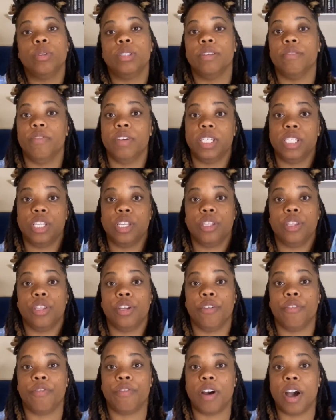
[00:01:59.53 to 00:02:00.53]
to visit
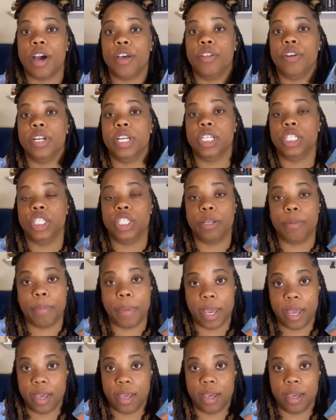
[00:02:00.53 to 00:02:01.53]
their father in
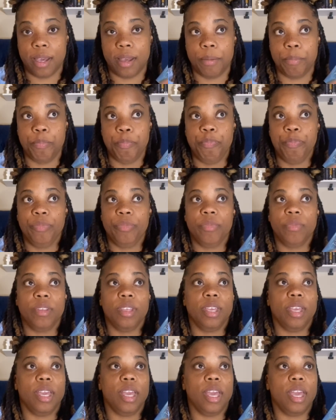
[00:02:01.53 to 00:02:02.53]
Jamaica.
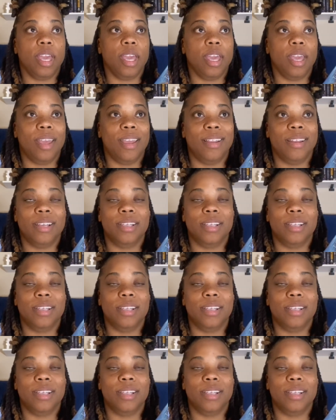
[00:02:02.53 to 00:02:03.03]
And